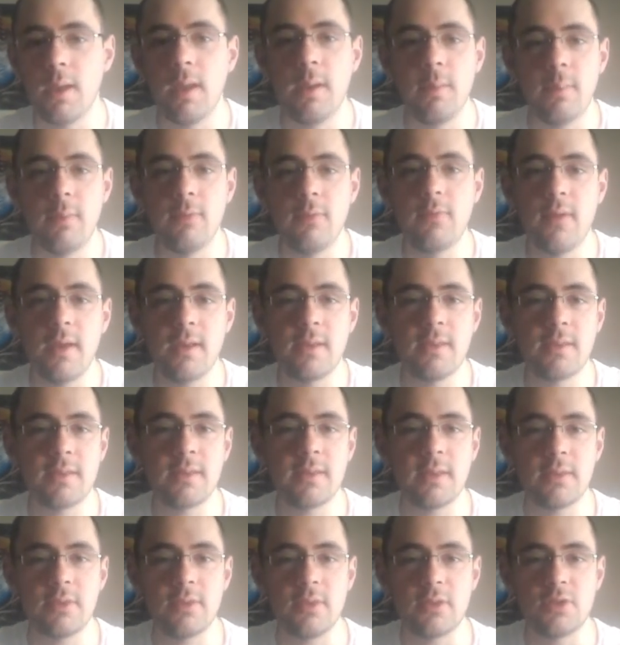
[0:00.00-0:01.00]
baby faces
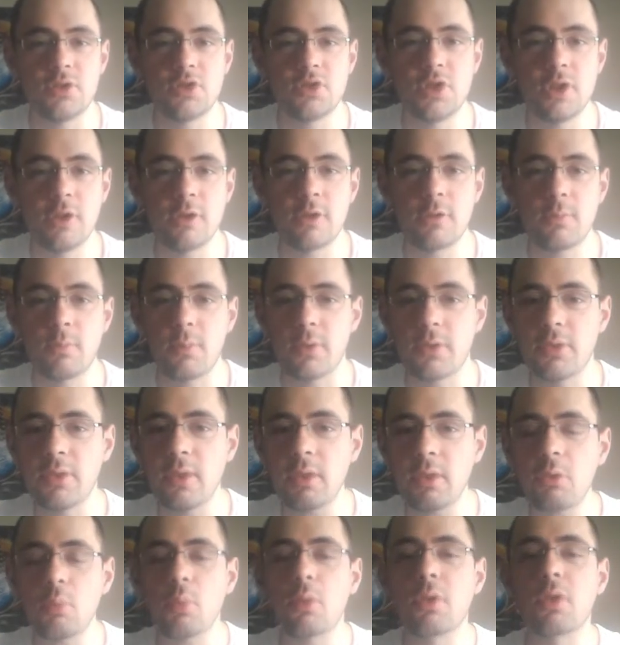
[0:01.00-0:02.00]
get the cheers, but
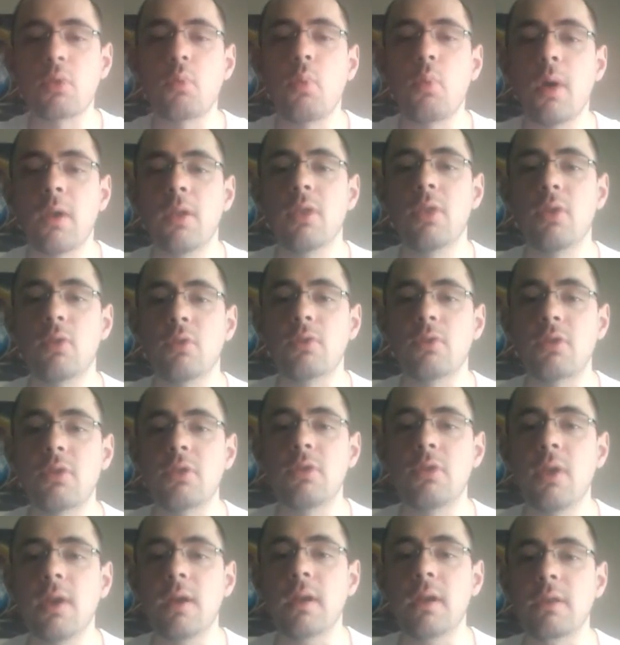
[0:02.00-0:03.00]
this was one of those
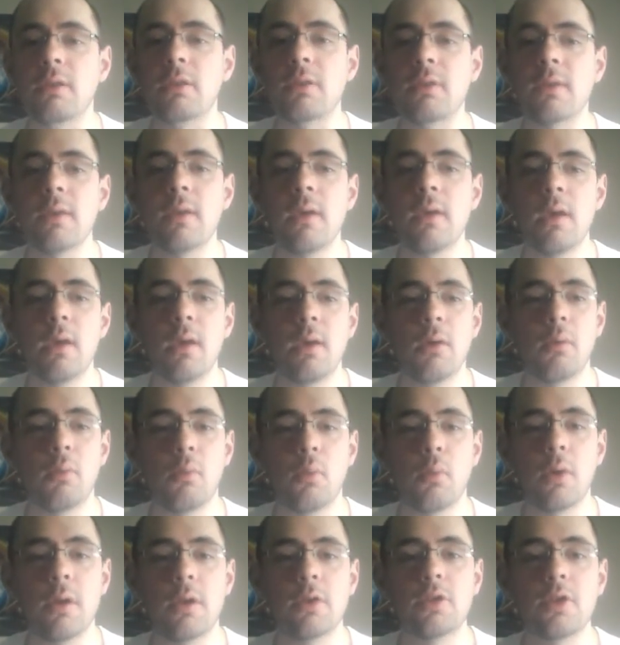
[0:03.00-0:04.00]
nights
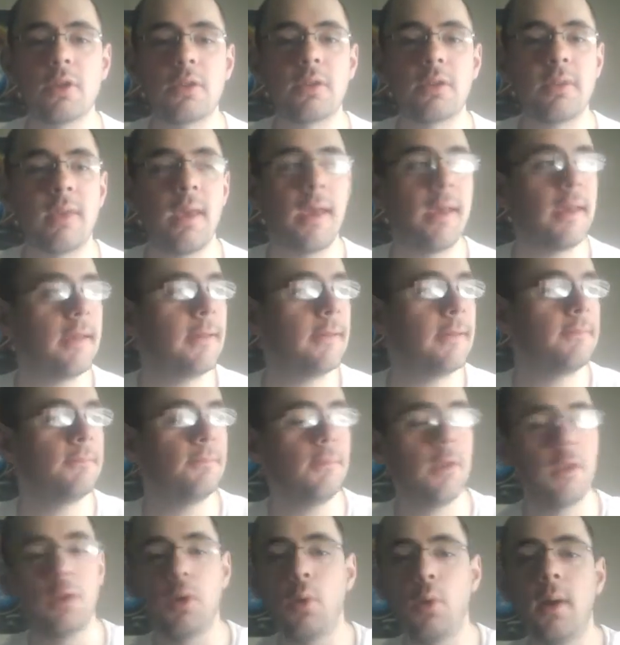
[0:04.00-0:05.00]
where you just say,
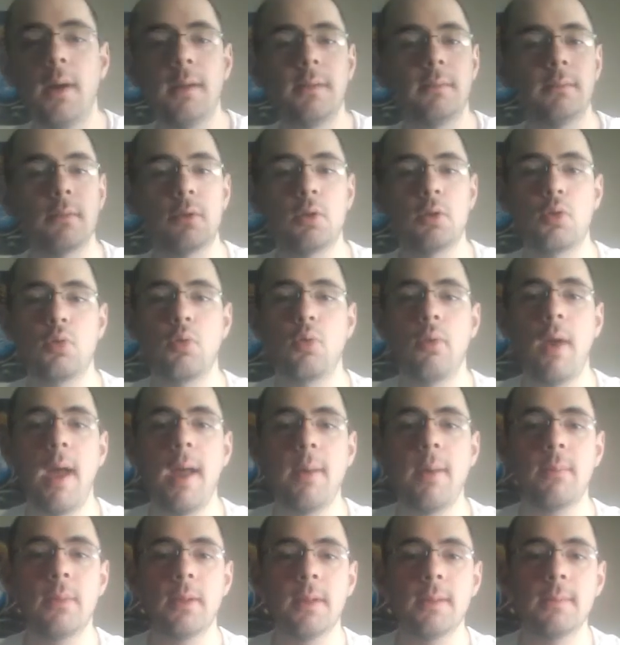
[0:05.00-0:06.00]
you know what,
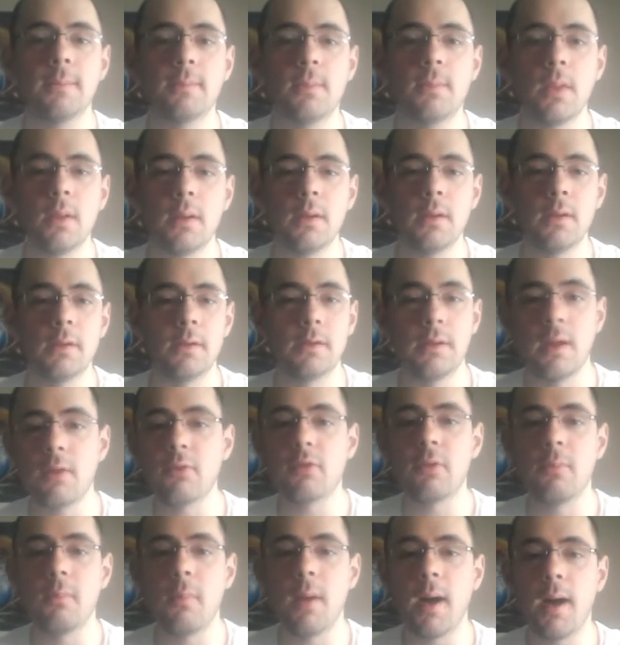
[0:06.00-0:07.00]
crap it.
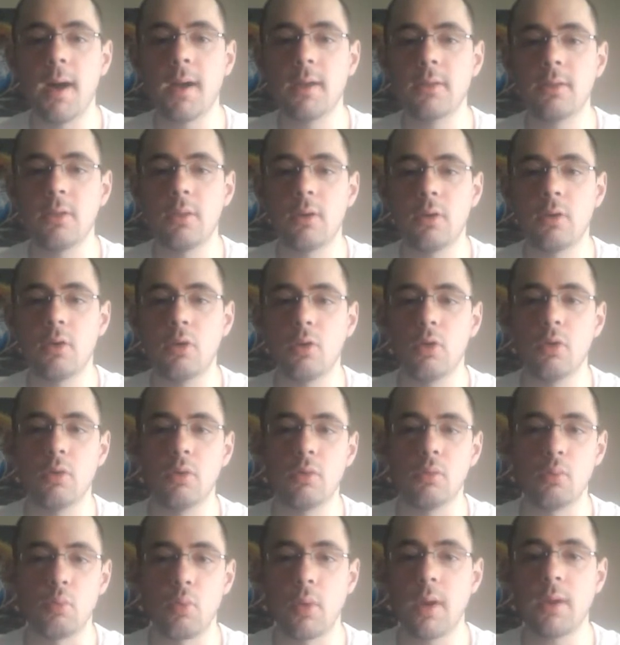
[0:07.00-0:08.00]
Never mind the
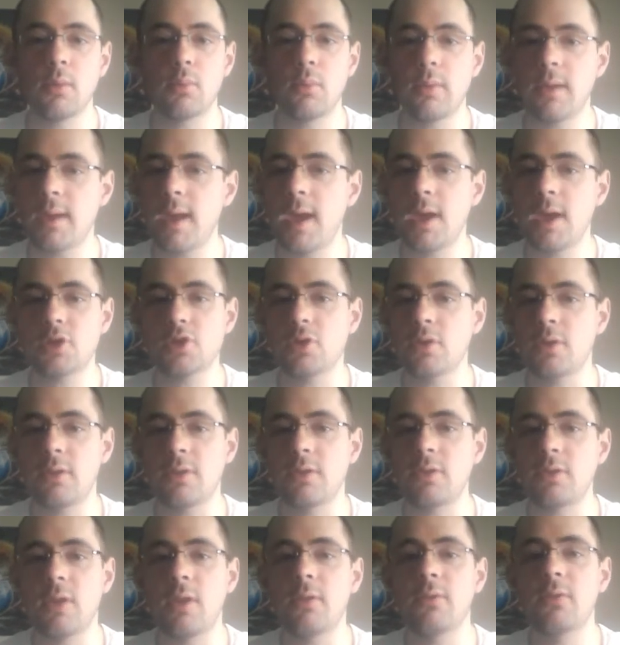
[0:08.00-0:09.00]
whole right reaction
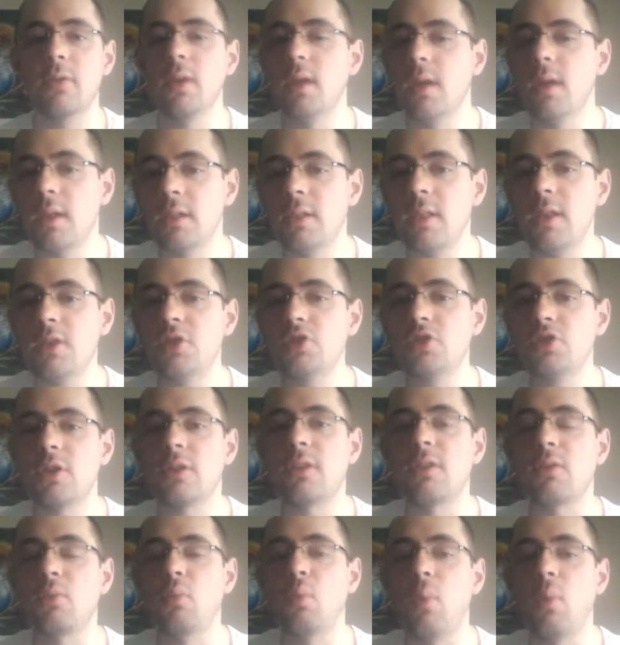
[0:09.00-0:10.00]
stuff. Let's
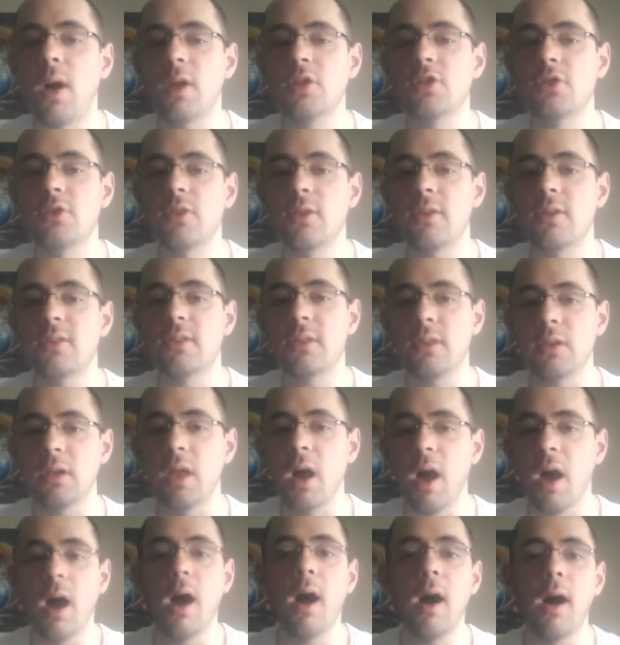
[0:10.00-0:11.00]
just watch this
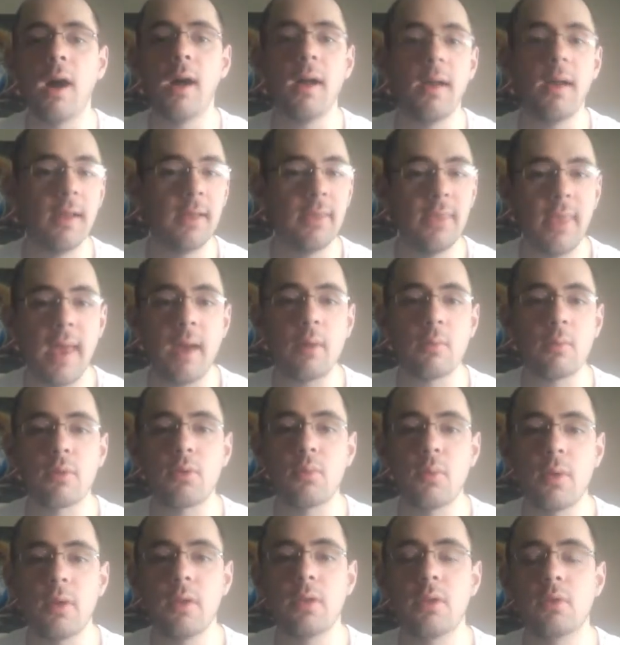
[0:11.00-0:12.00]
in awe. And that
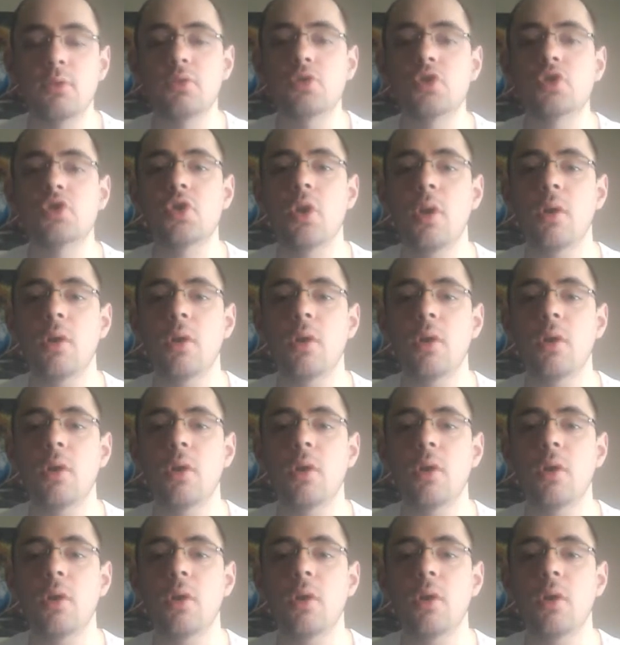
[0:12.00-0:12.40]
was one of those